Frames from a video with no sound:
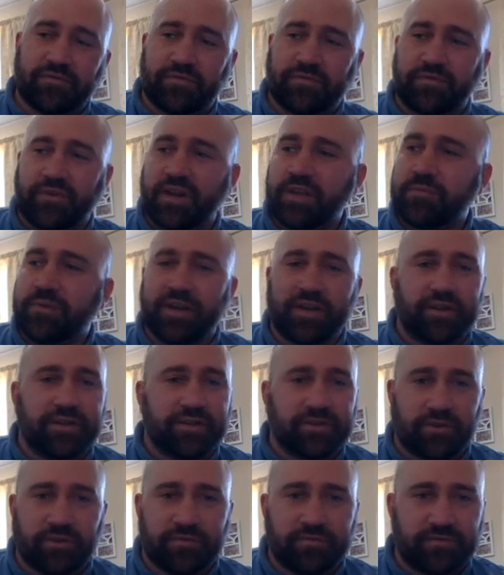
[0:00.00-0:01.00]
frame it in a
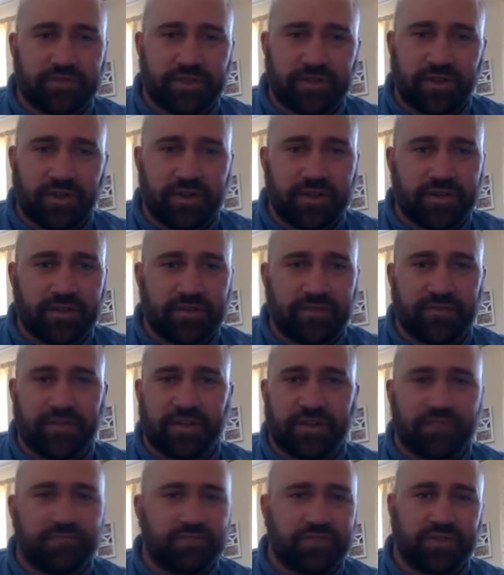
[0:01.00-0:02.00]
sort of
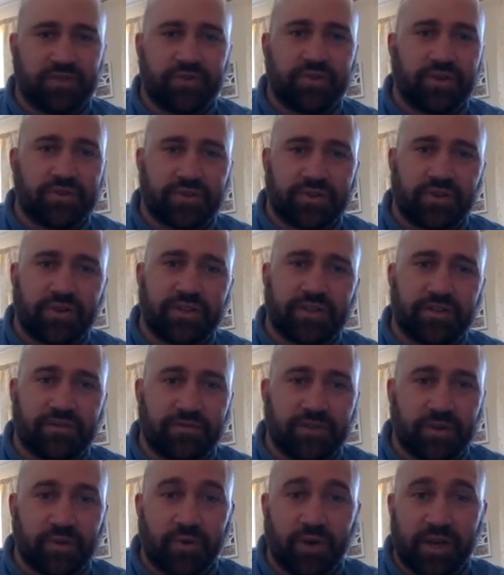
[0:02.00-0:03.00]
scientific,
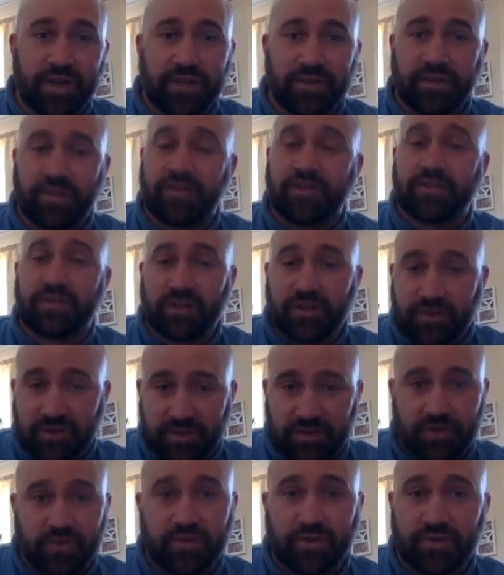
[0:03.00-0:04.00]
pseudo-scientific way, and there's a lot of
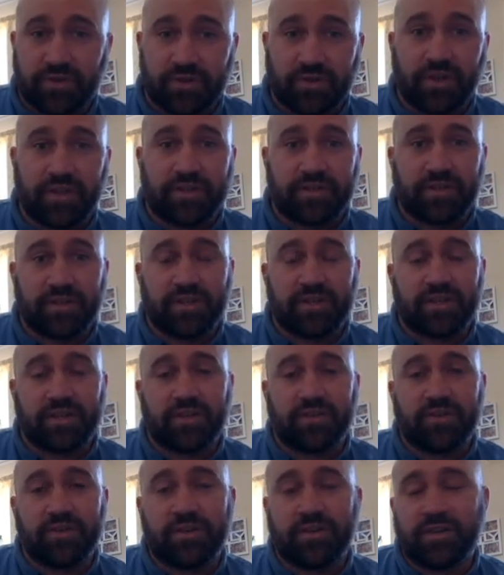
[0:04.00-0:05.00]
pseudoscience in this era,